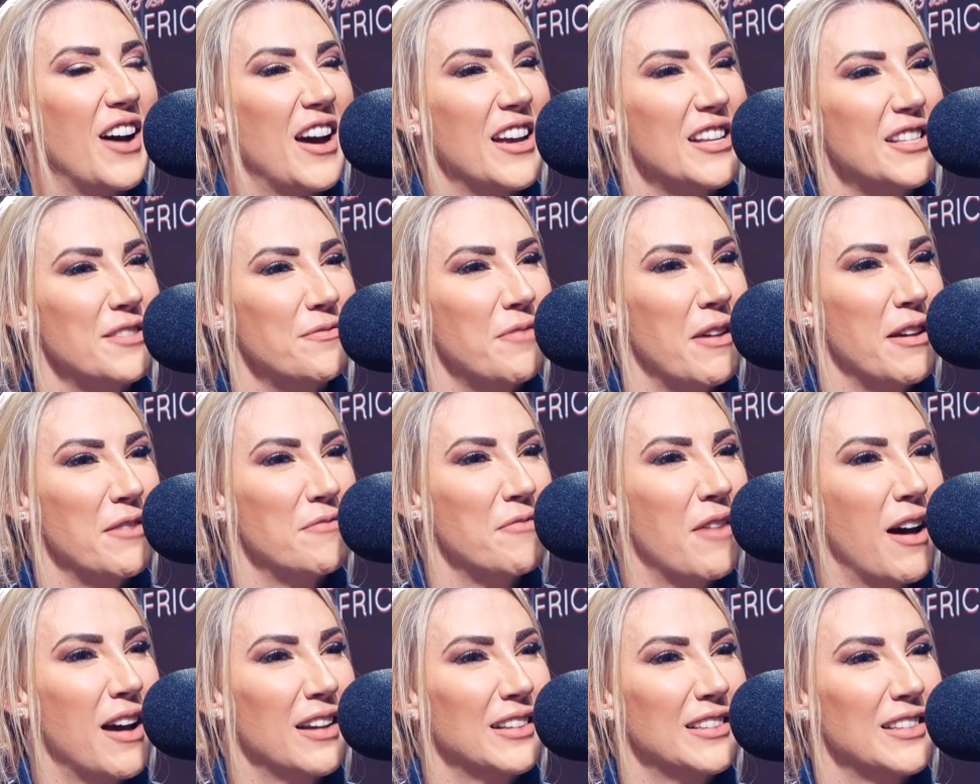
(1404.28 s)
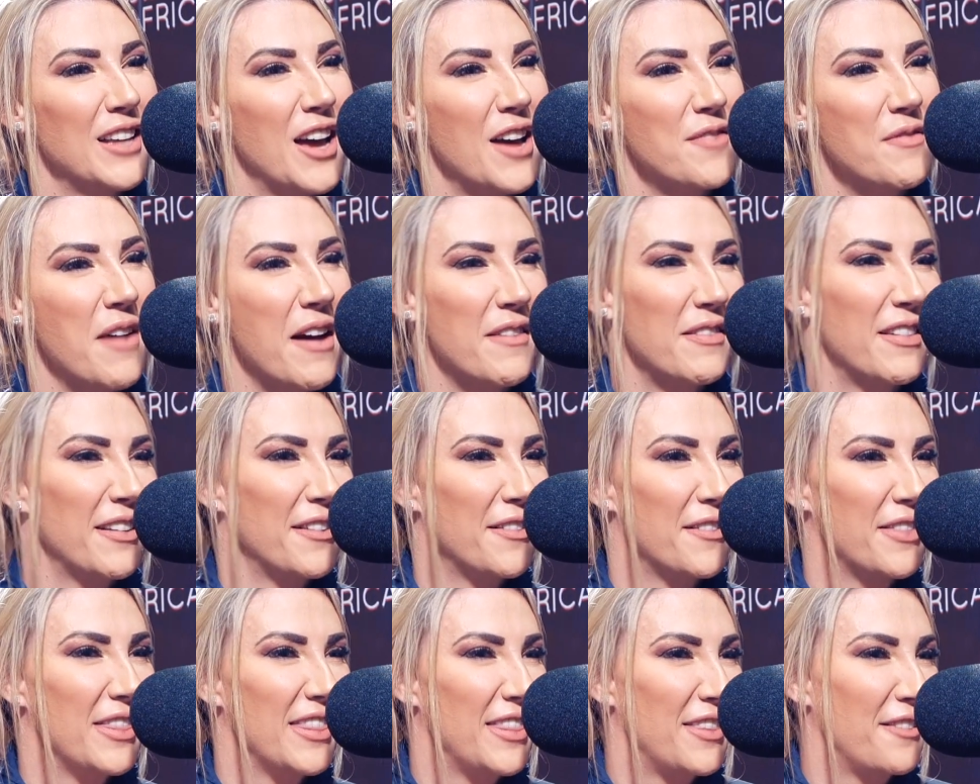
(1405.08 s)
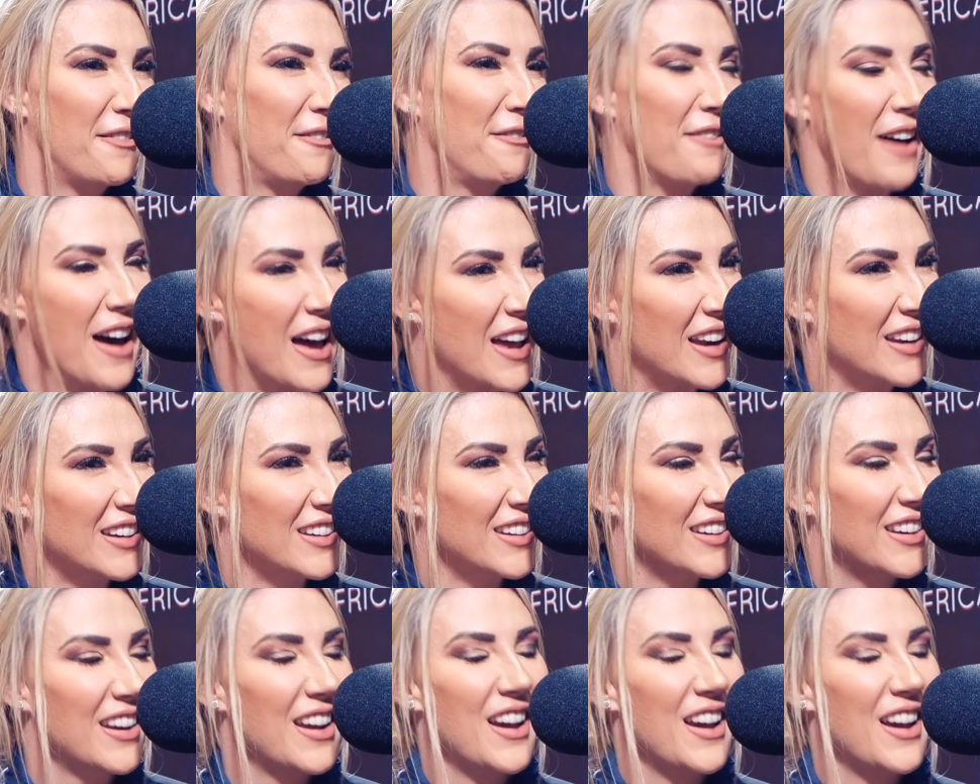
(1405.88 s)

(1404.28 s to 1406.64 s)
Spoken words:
I spend my time, having fun.